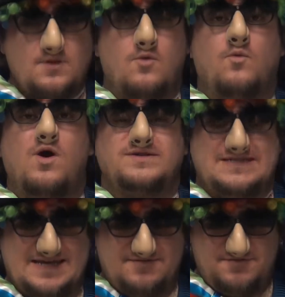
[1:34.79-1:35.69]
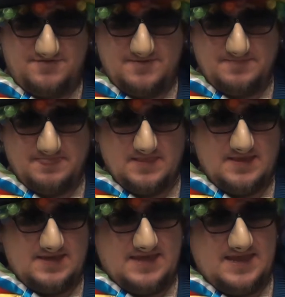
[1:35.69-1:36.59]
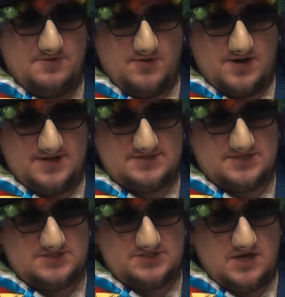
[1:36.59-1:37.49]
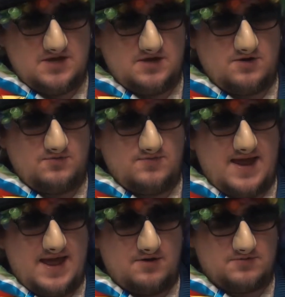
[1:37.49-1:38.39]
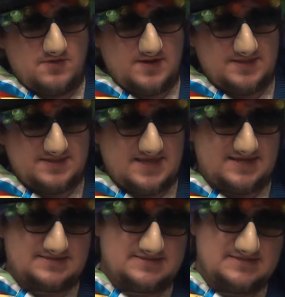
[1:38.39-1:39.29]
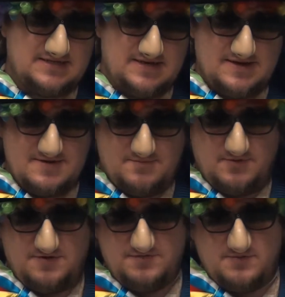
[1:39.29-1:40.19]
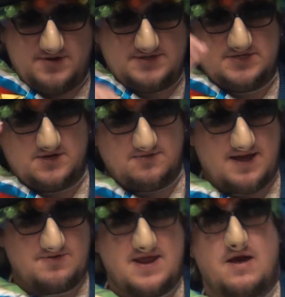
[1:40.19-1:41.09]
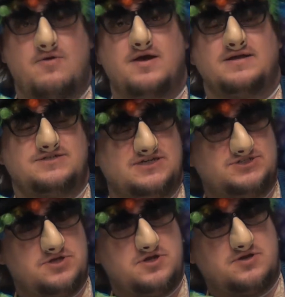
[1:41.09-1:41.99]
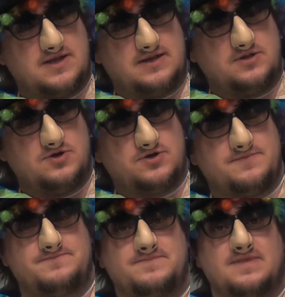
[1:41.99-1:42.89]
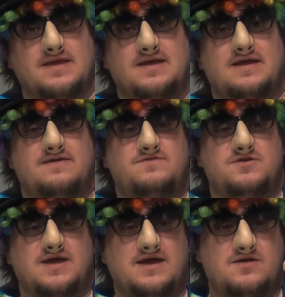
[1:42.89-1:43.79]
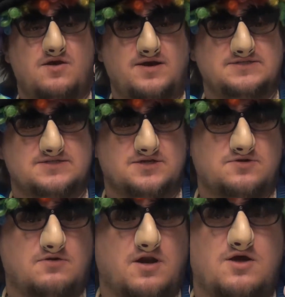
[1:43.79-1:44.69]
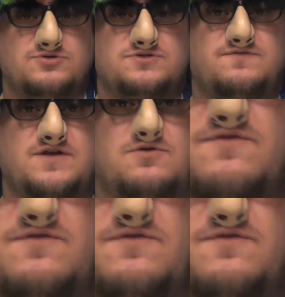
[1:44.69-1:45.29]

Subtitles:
what if he were to turn around like this? What if he were to turn around? Now, just so you can look, if you get a nice little close view